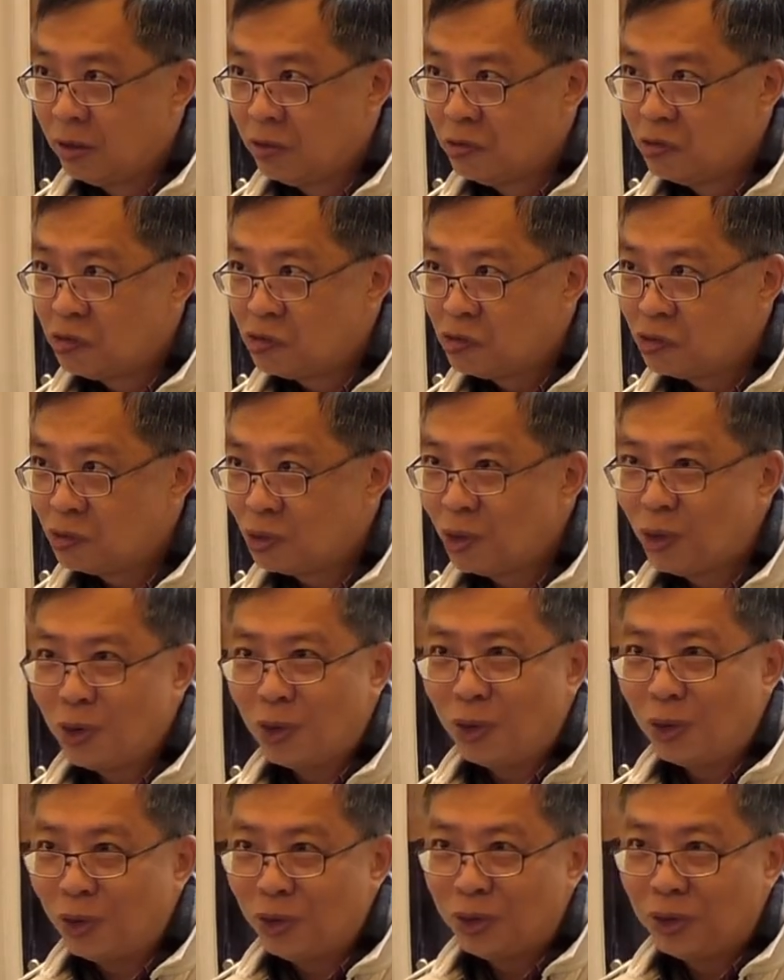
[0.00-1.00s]

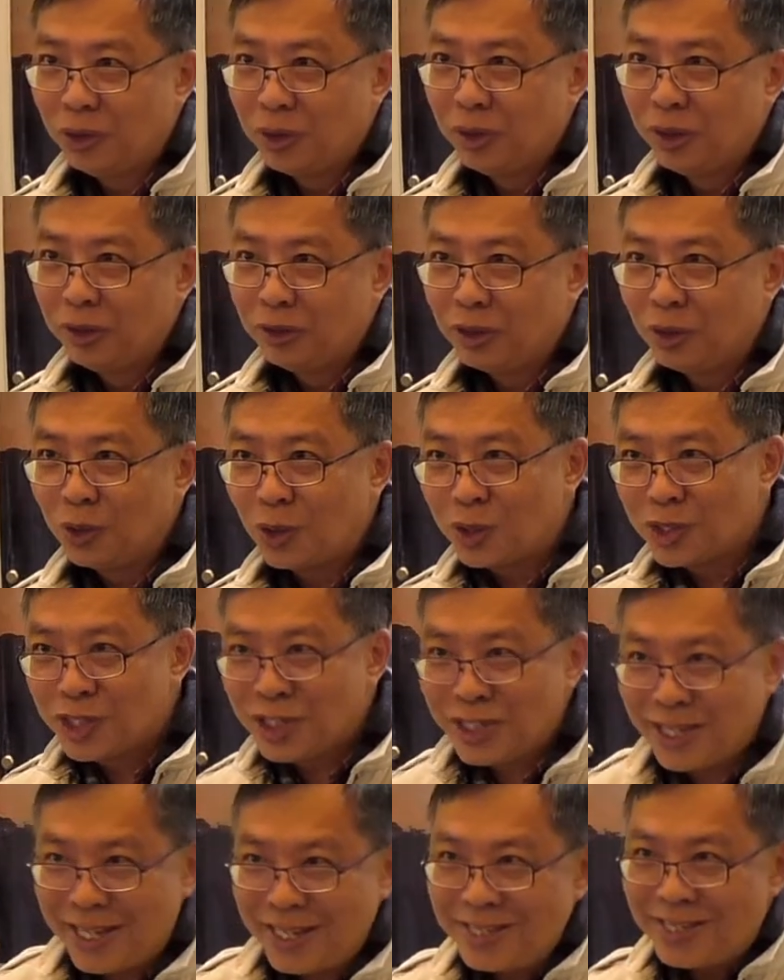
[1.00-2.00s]
So the Lord
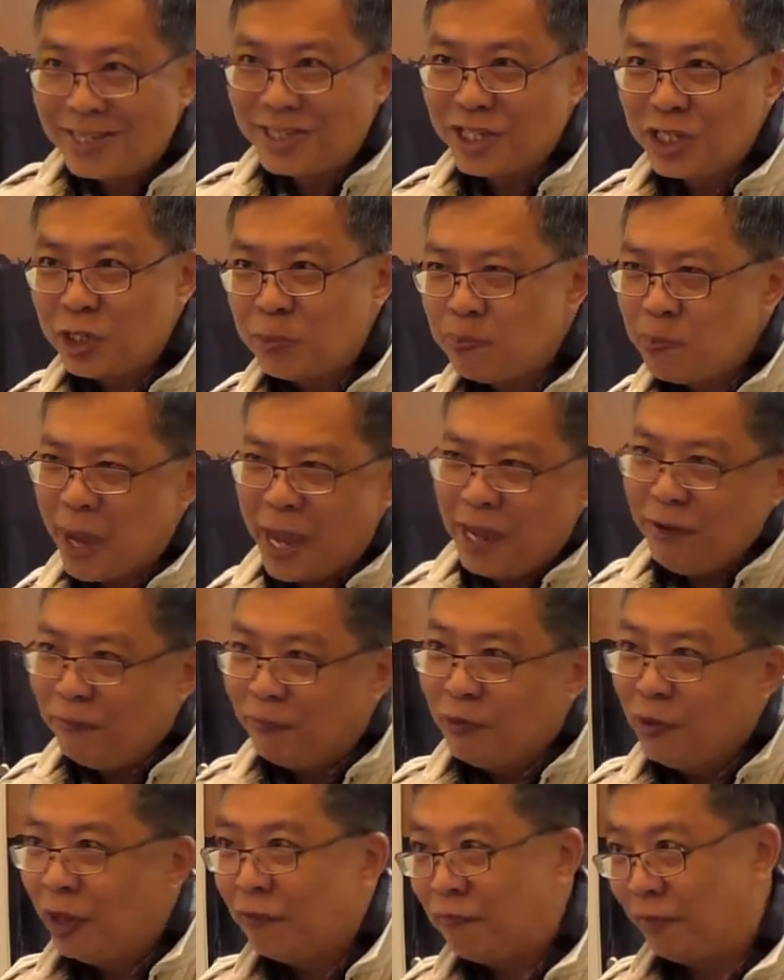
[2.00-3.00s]
sends this
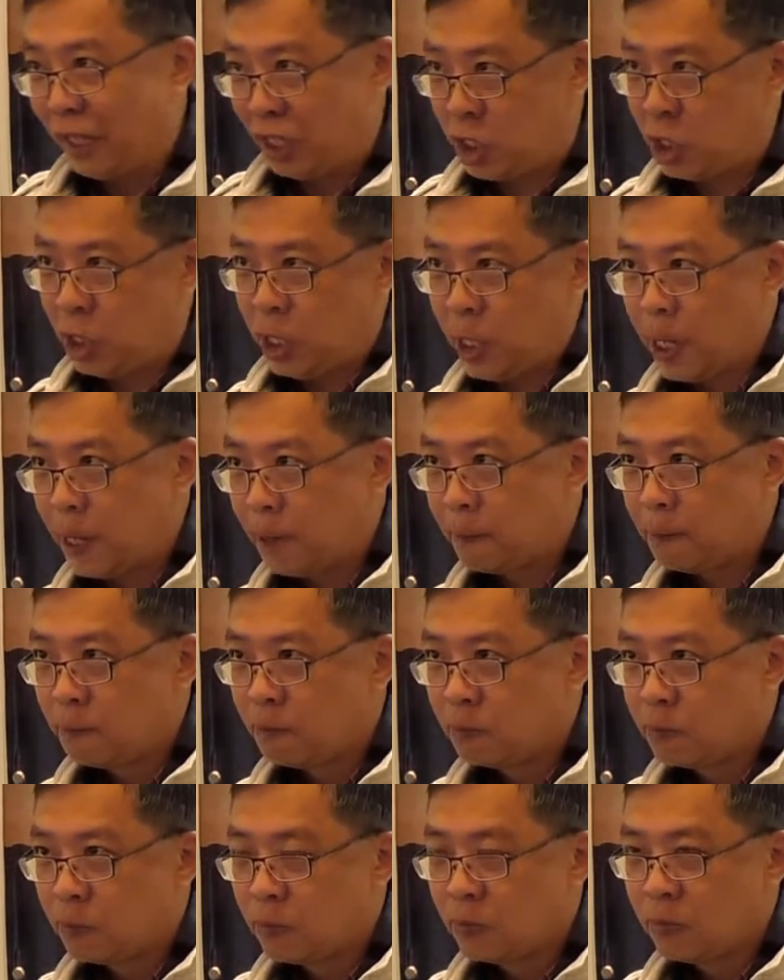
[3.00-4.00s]
painful affliction
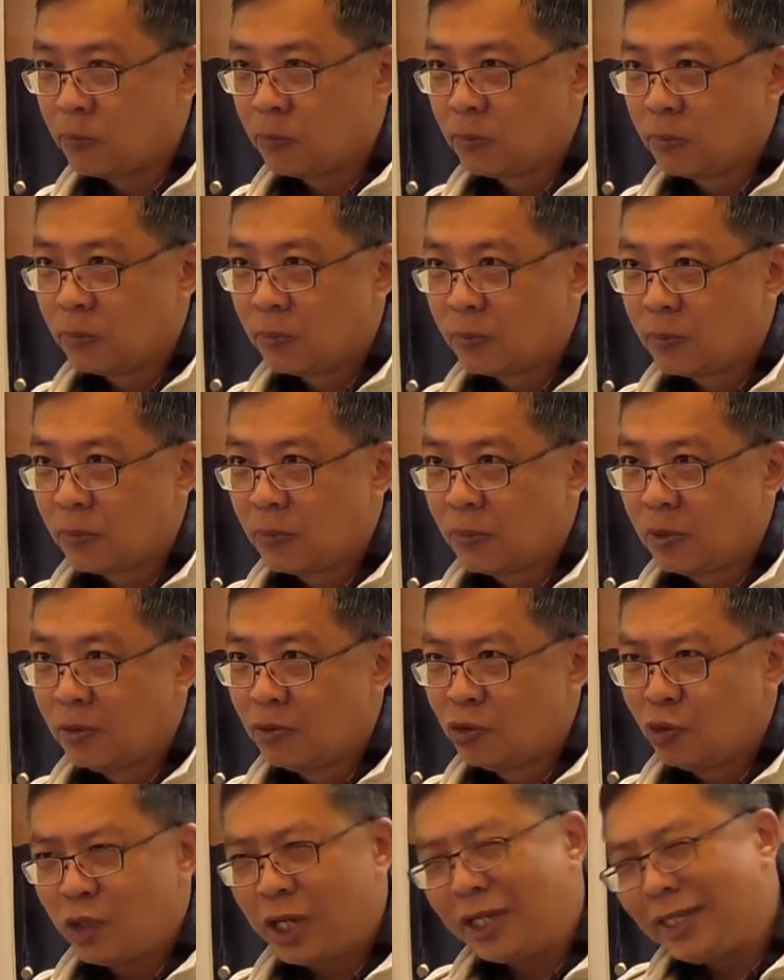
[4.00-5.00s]

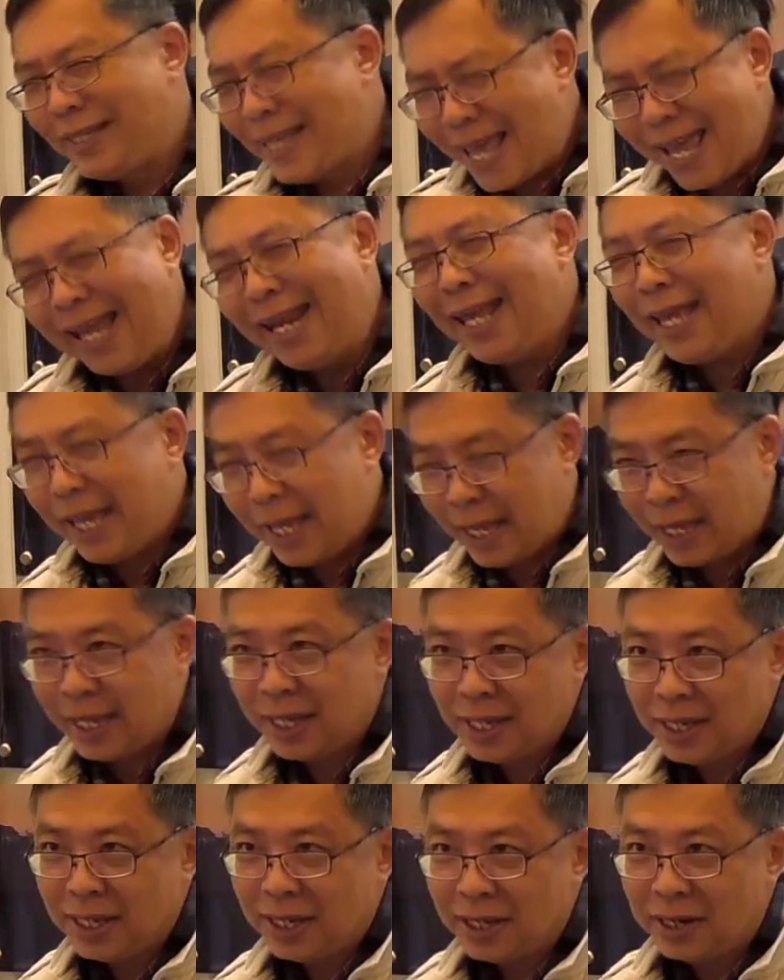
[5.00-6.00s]
so that
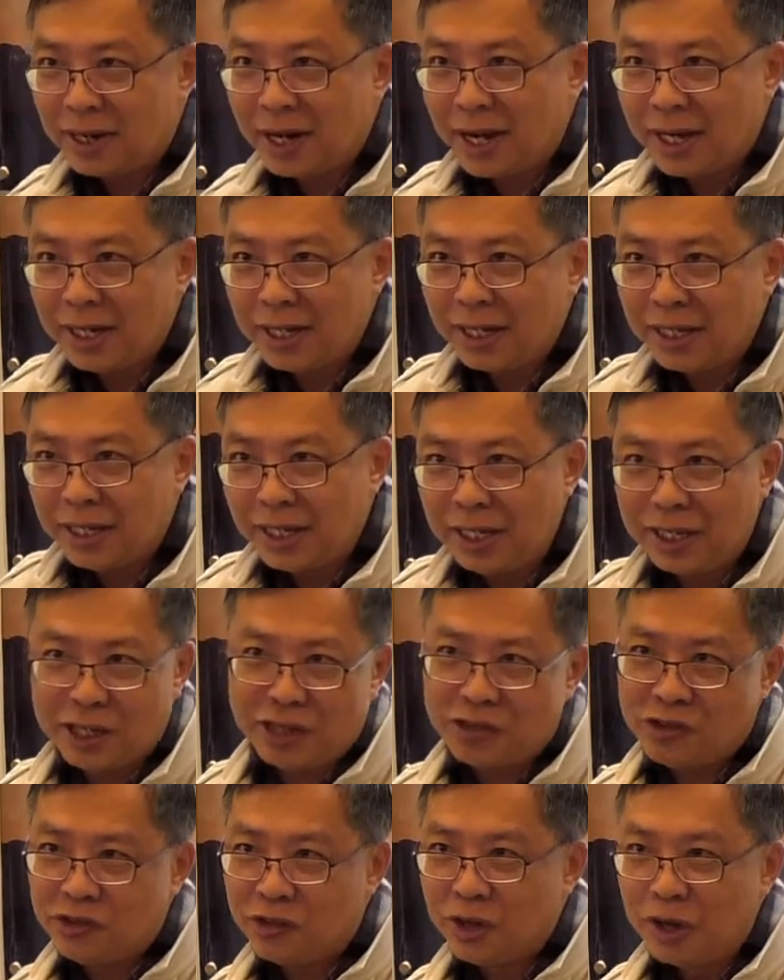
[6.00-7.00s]
daily, right, he
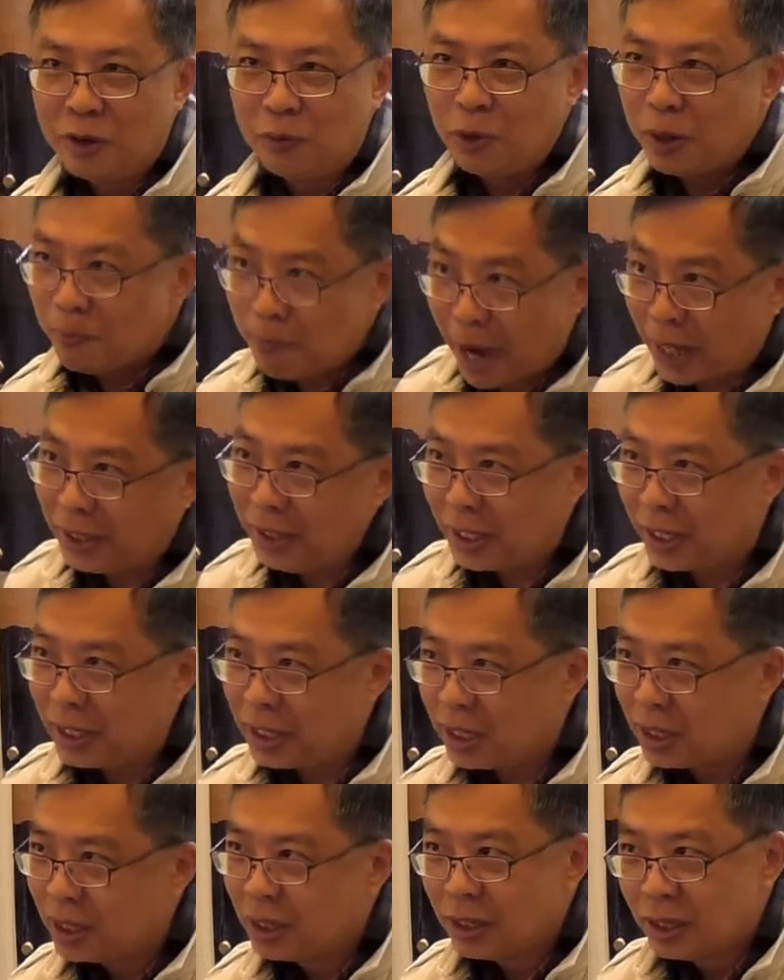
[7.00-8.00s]
is
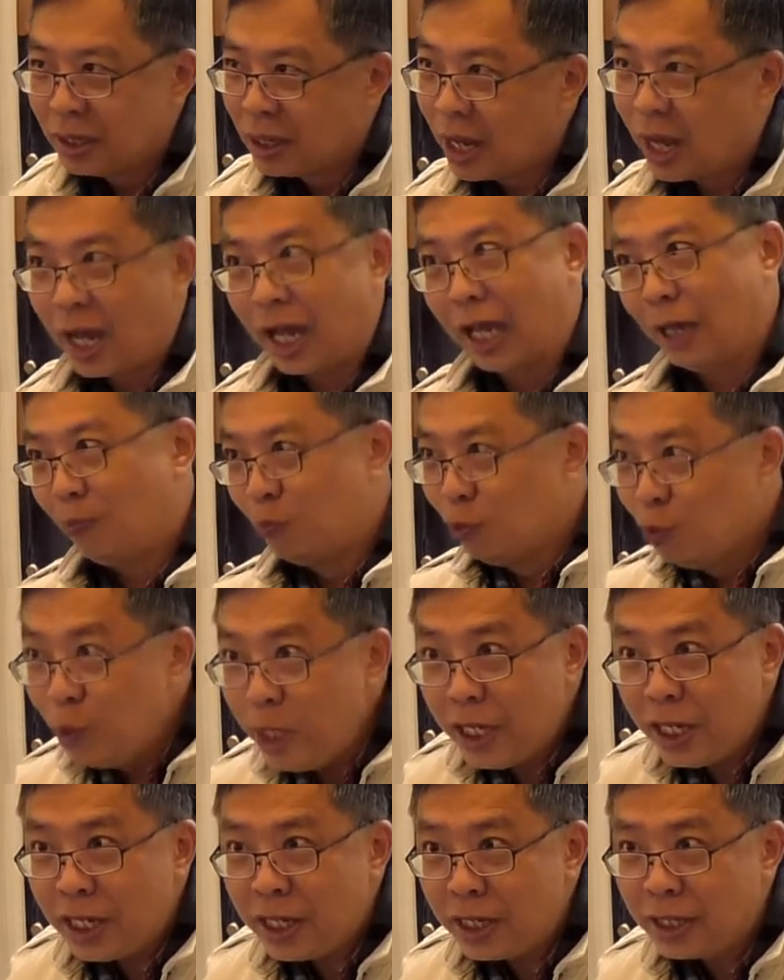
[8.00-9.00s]
reminded, I am
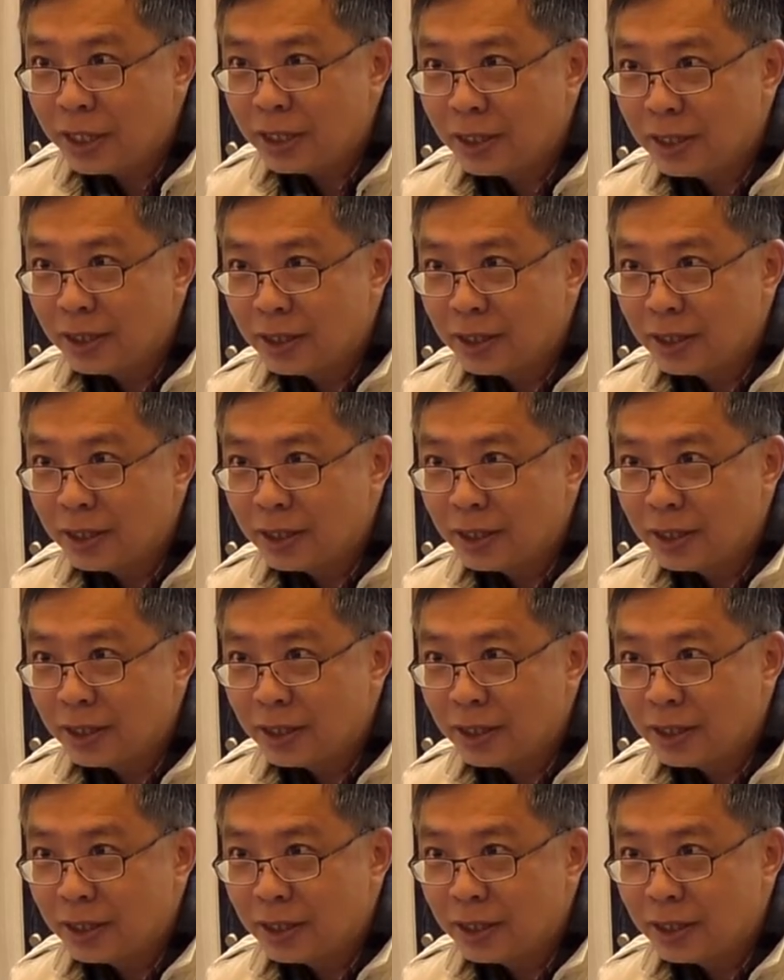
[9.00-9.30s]
weak,